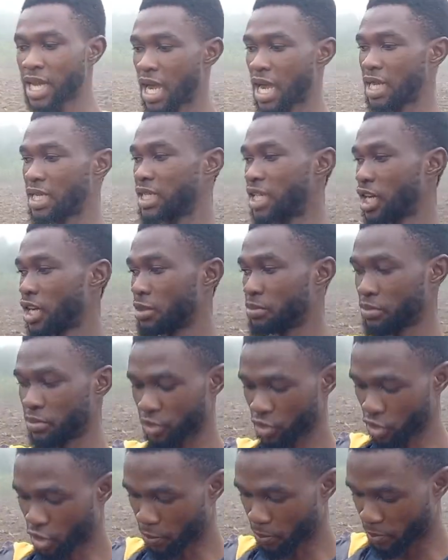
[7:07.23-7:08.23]
and
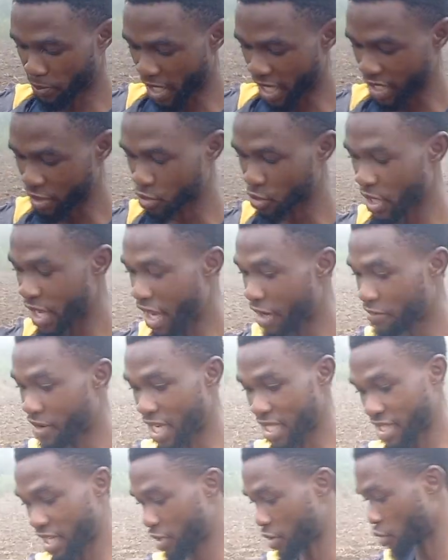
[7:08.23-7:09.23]
your plants will have
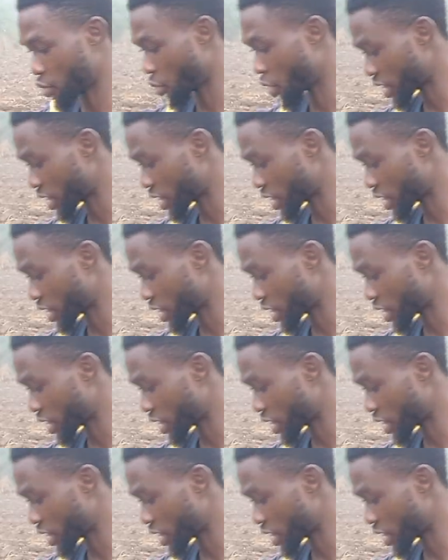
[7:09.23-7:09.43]
access to